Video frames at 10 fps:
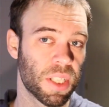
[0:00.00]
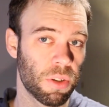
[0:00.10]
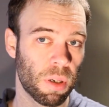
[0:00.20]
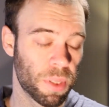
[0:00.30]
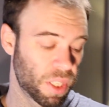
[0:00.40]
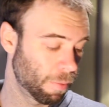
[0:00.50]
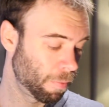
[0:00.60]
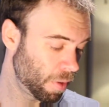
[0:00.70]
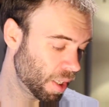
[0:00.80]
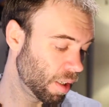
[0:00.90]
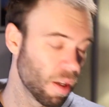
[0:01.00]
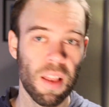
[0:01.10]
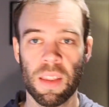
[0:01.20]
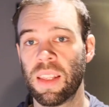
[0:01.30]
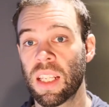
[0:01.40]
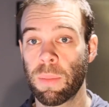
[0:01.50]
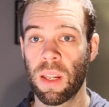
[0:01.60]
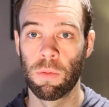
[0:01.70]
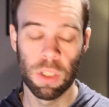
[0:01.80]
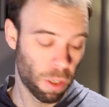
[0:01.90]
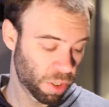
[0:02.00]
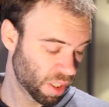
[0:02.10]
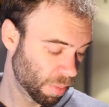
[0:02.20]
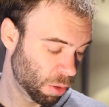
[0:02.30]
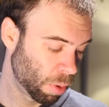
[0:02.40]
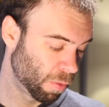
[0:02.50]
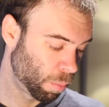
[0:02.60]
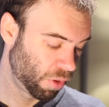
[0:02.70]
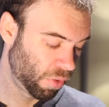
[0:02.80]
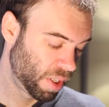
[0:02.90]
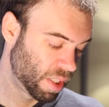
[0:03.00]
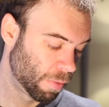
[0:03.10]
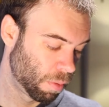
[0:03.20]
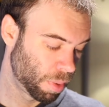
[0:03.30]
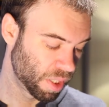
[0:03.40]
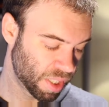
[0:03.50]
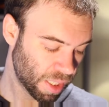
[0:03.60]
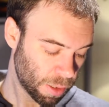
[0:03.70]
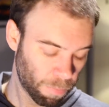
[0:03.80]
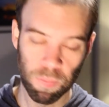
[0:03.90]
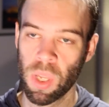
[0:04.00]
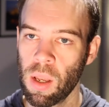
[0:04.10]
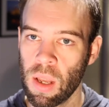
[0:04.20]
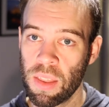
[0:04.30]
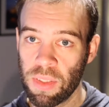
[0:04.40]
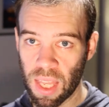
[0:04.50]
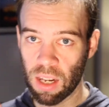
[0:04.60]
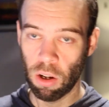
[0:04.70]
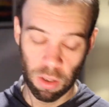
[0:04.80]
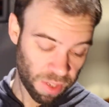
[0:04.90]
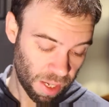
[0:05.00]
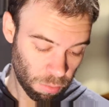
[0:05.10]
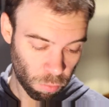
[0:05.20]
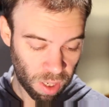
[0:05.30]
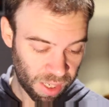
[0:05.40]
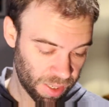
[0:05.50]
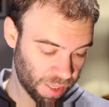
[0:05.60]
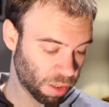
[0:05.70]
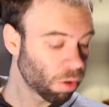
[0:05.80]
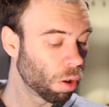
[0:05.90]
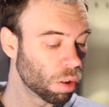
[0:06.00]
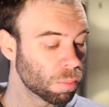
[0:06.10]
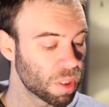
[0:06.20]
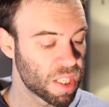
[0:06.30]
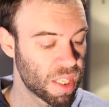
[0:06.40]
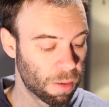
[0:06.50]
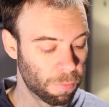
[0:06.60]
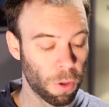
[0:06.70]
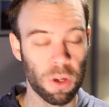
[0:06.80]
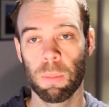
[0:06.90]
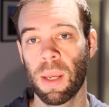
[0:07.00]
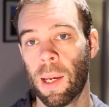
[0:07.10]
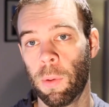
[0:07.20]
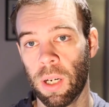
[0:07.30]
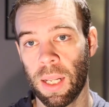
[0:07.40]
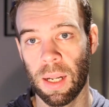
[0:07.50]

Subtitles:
a 0% fee, then the estimated return is going to be 12.37%. Then on that right-hand column is their voting power and